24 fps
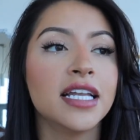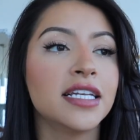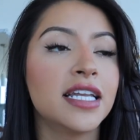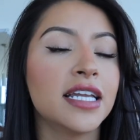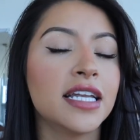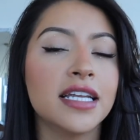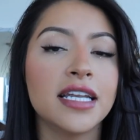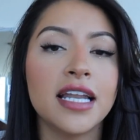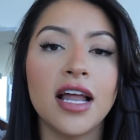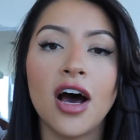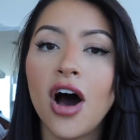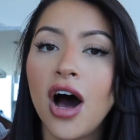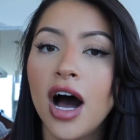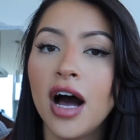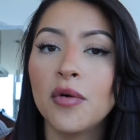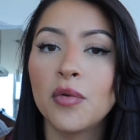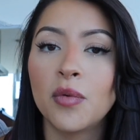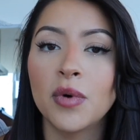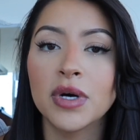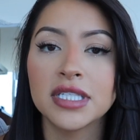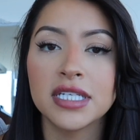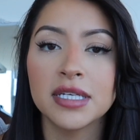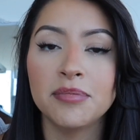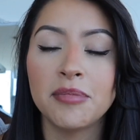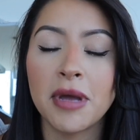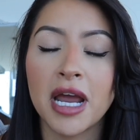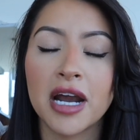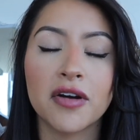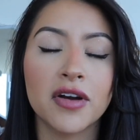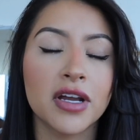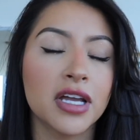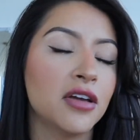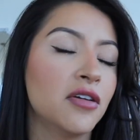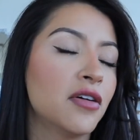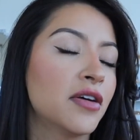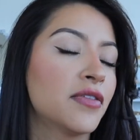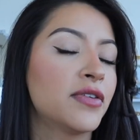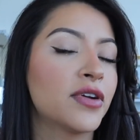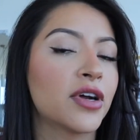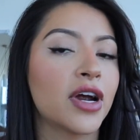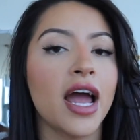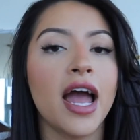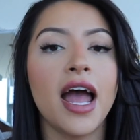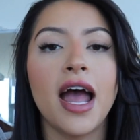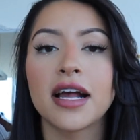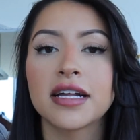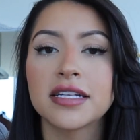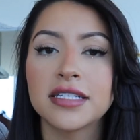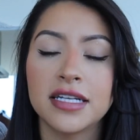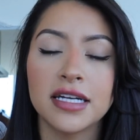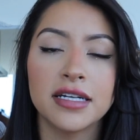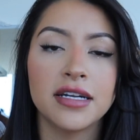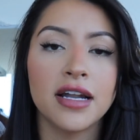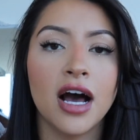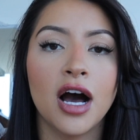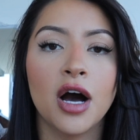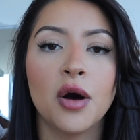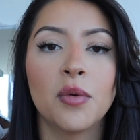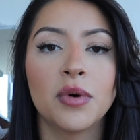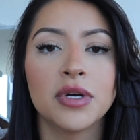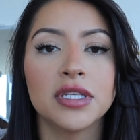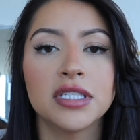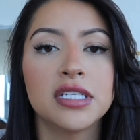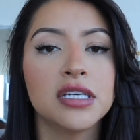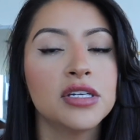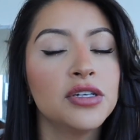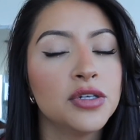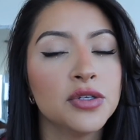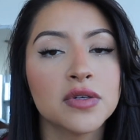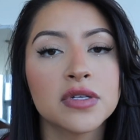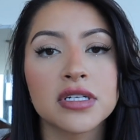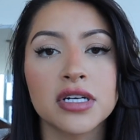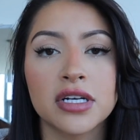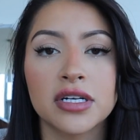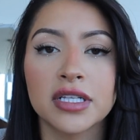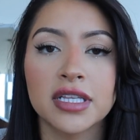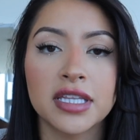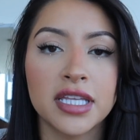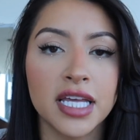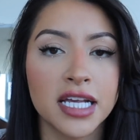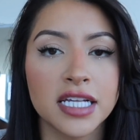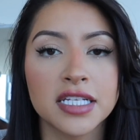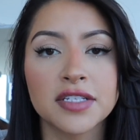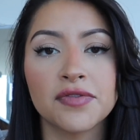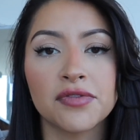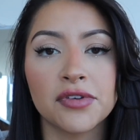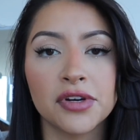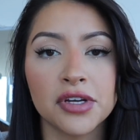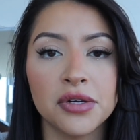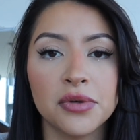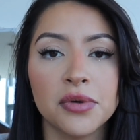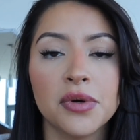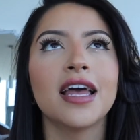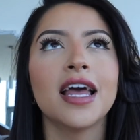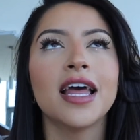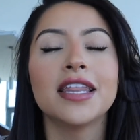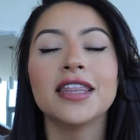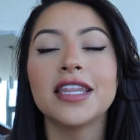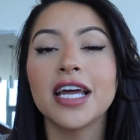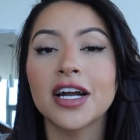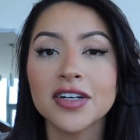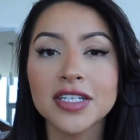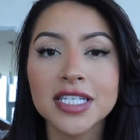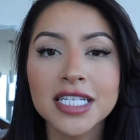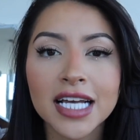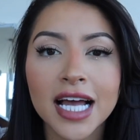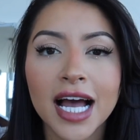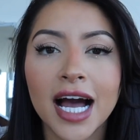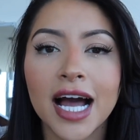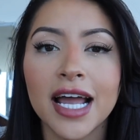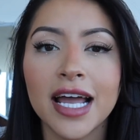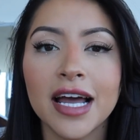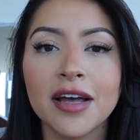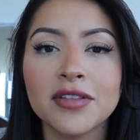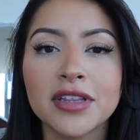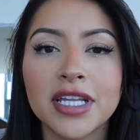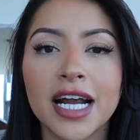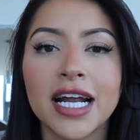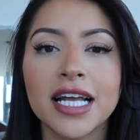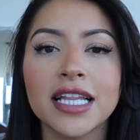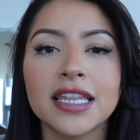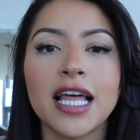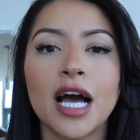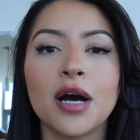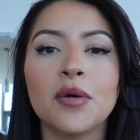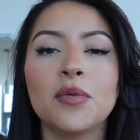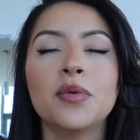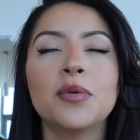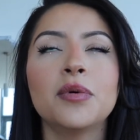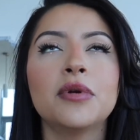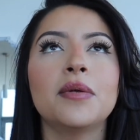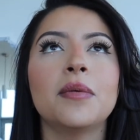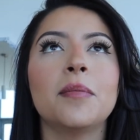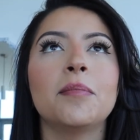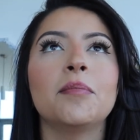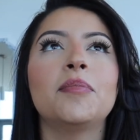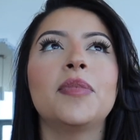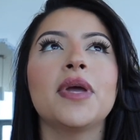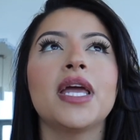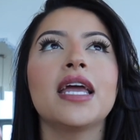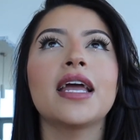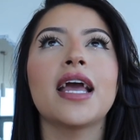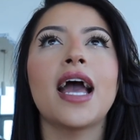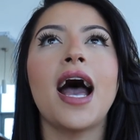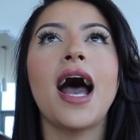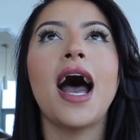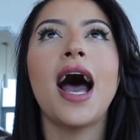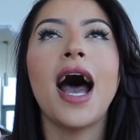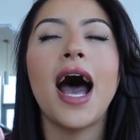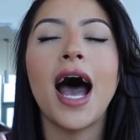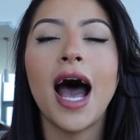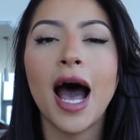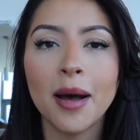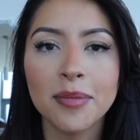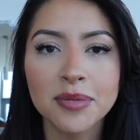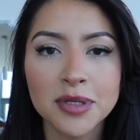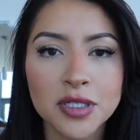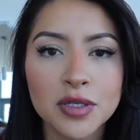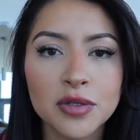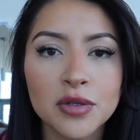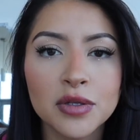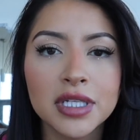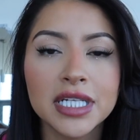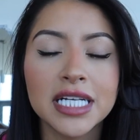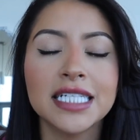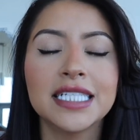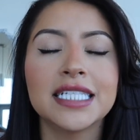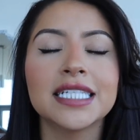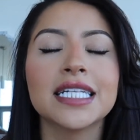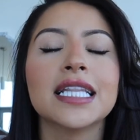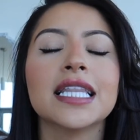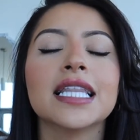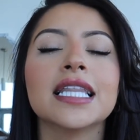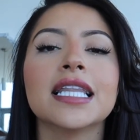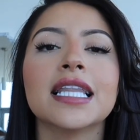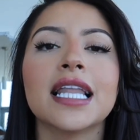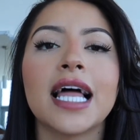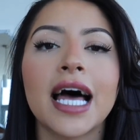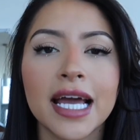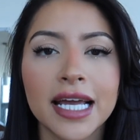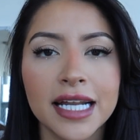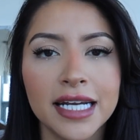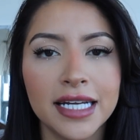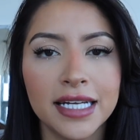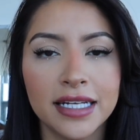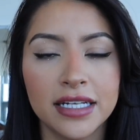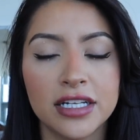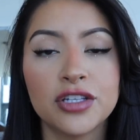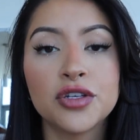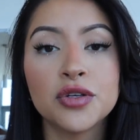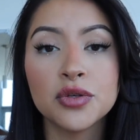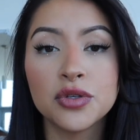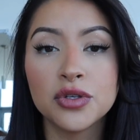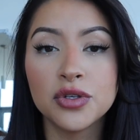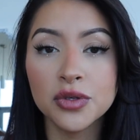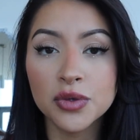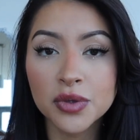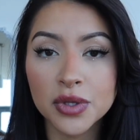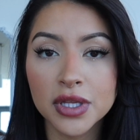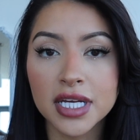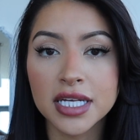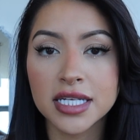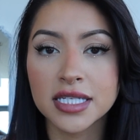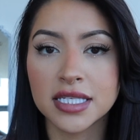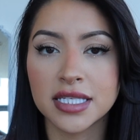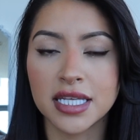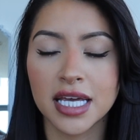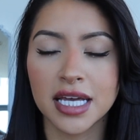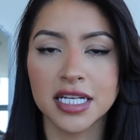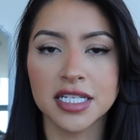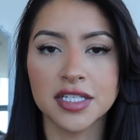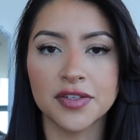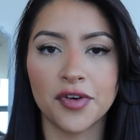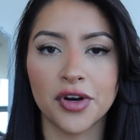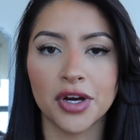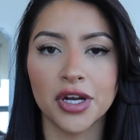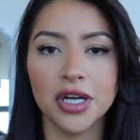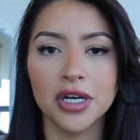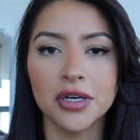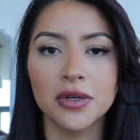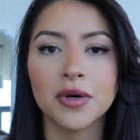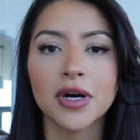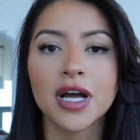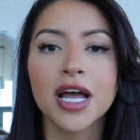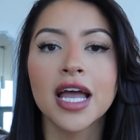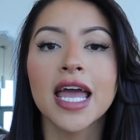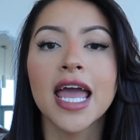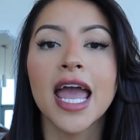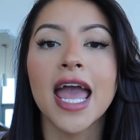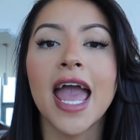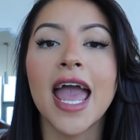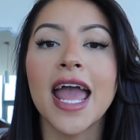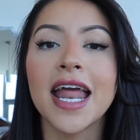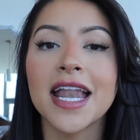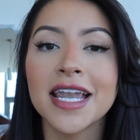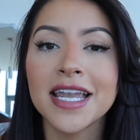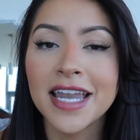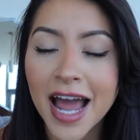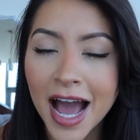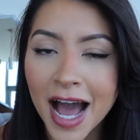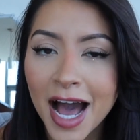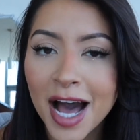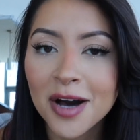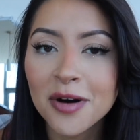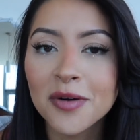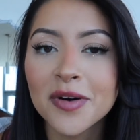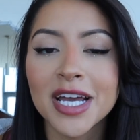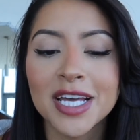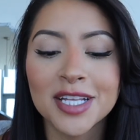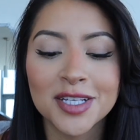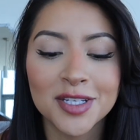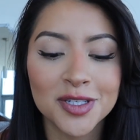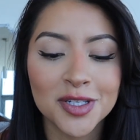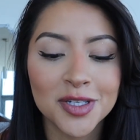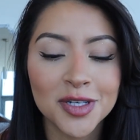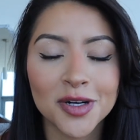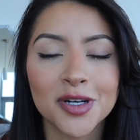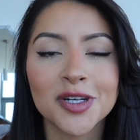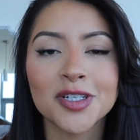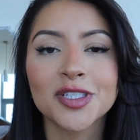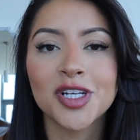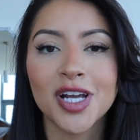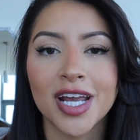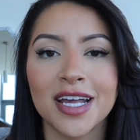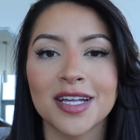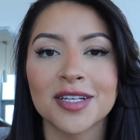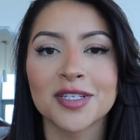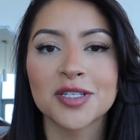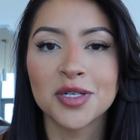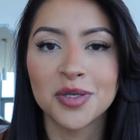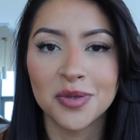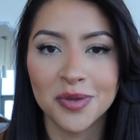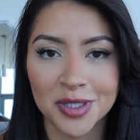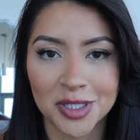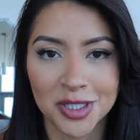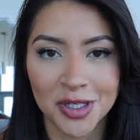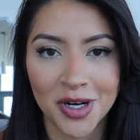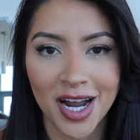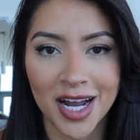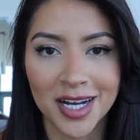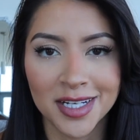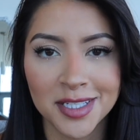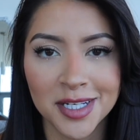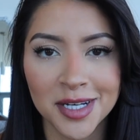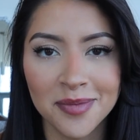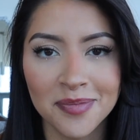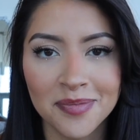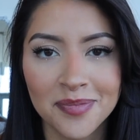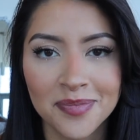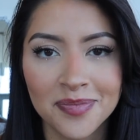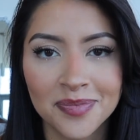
did not want to marry you, if your ex did not want to do certain things for you, there's a guy out there that would be absolutely delighted to do these things for you. And now it's your chance to attract him.